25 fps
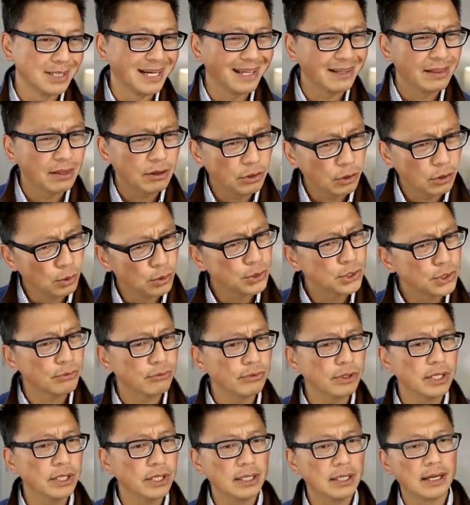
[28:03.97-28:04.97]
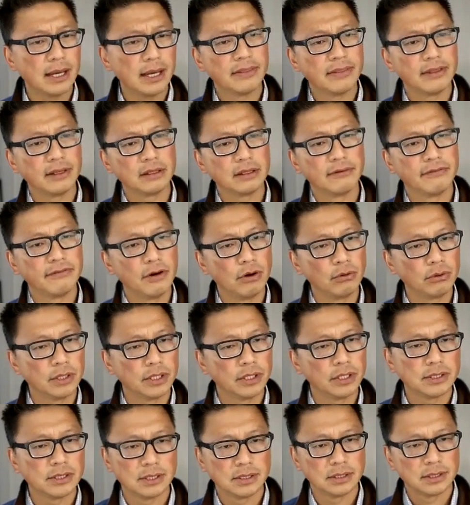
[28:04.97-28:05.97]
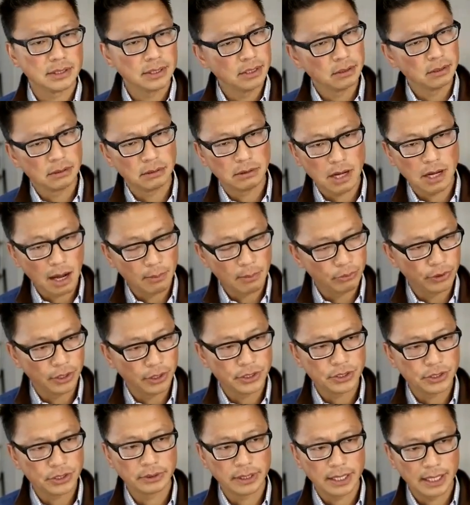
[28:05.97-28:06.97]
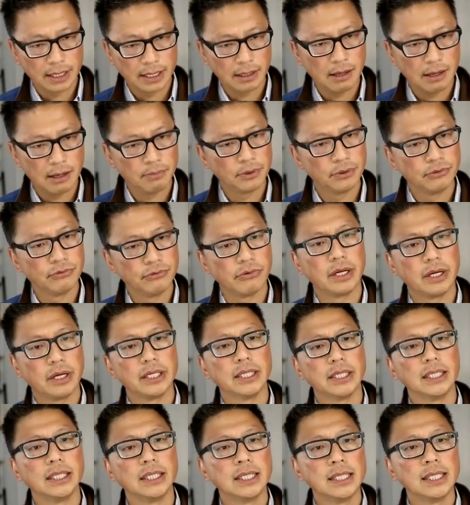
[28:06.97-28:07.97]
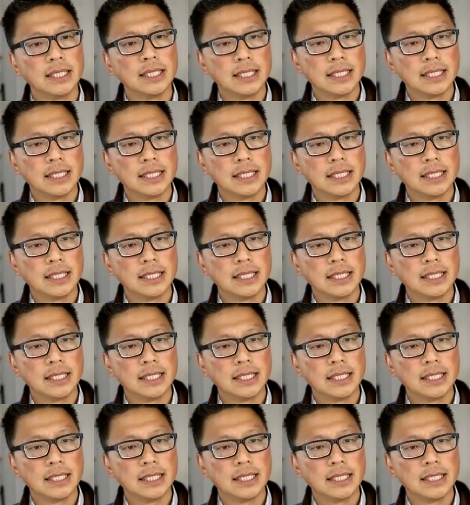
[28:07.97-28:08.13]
I think those three, I think the focus is still operational, getting up and running,